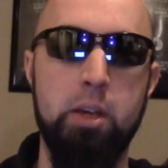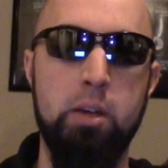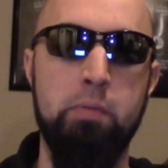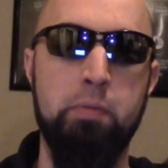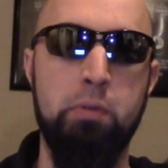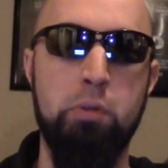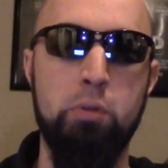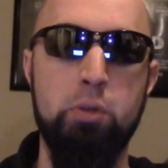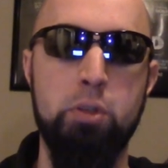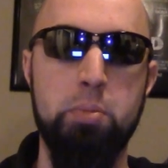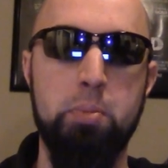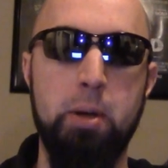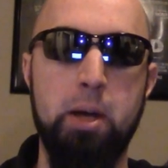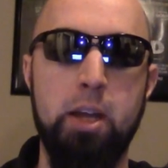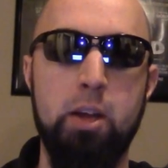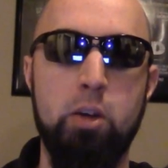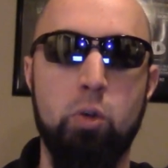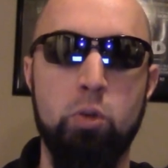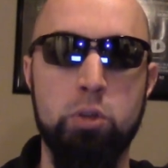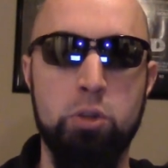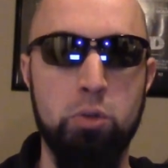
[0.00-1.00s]
influenced
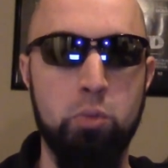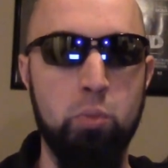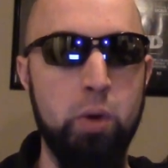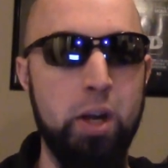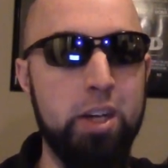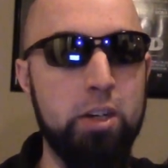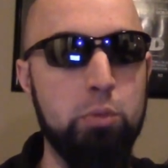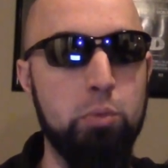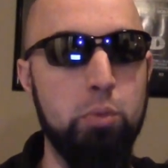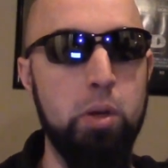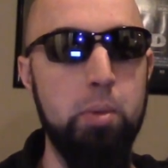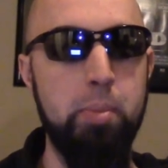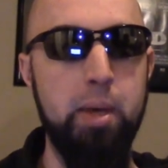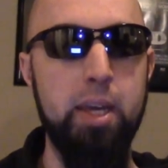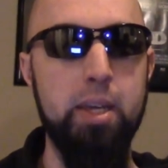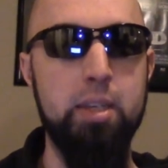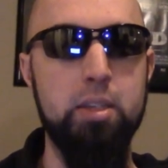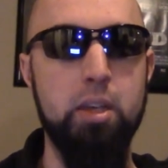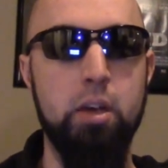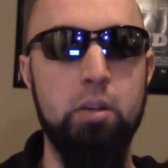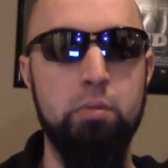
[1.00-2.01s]
by or direct
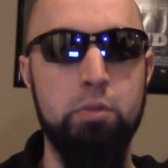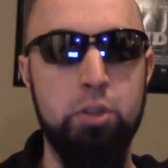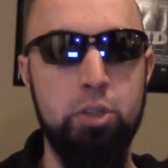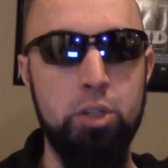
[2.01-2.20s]
remakes of